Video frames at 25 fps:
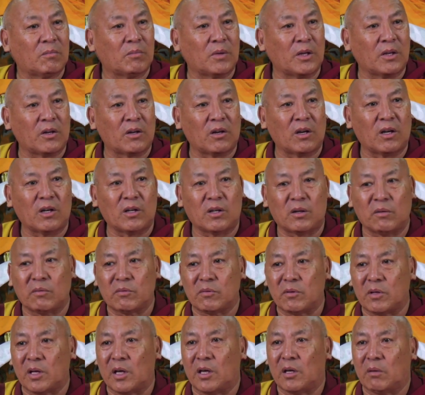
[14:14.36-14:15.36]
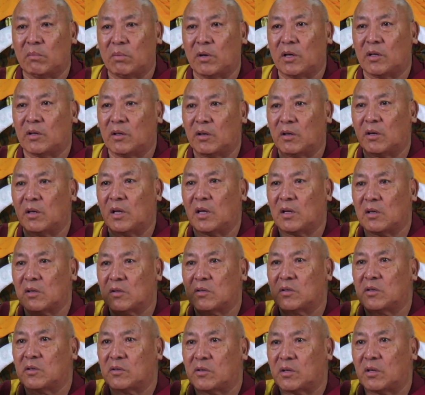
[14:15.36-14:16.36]
My relatives died, brother died,
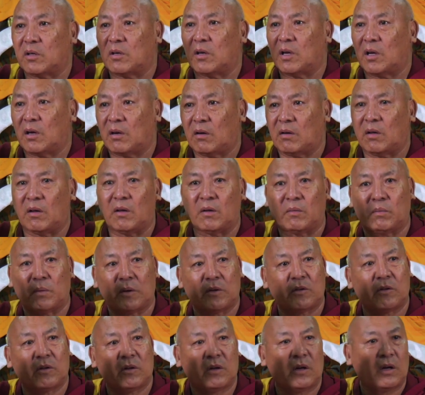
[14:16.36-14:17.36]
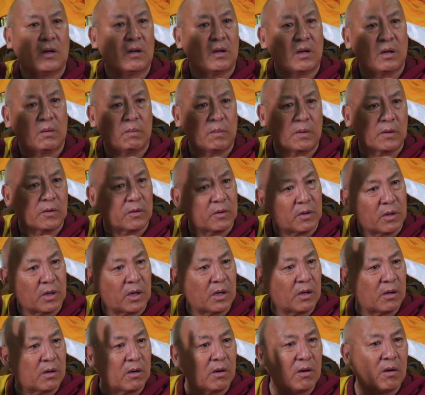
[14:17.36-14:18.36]
sister died, this person died, that person
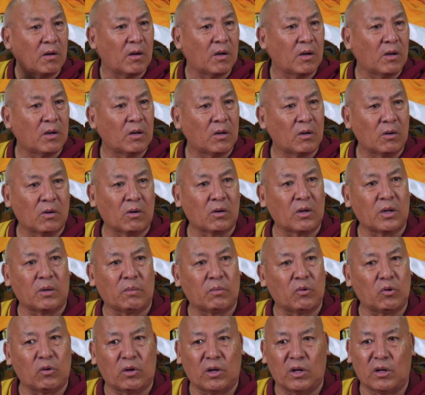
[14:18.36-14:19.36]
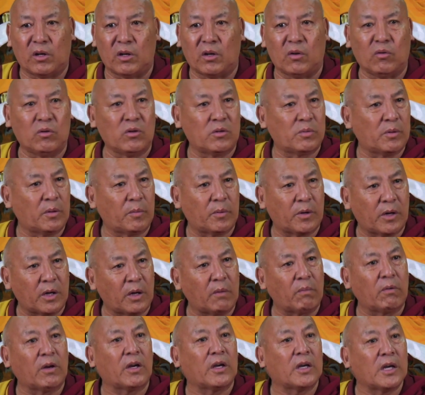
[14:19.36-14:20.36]
died. Or if you read a newspaper,
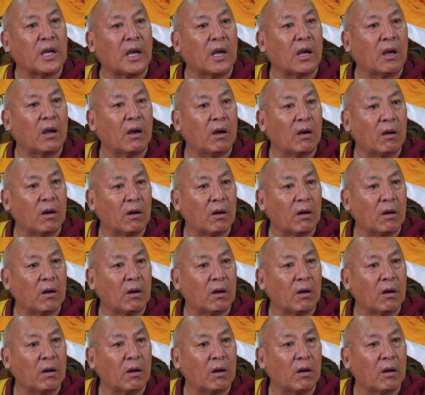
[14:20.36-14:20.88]
every day,